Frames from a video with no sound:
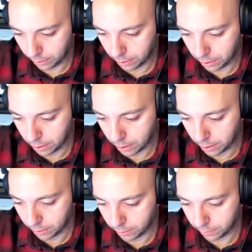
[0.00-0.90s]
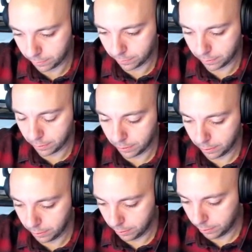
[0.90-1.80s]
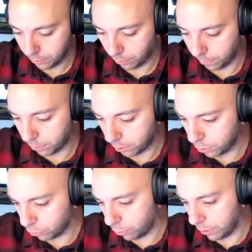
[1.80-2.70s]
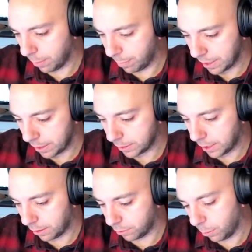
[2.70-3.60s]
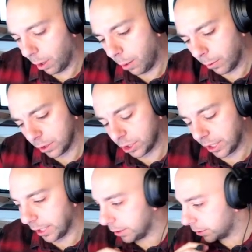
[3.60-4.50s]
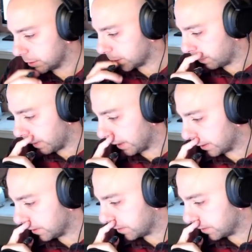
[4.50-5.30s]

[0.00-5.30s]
Okay. So I'm not going to draw in the beak. Now, do I want to change the wing?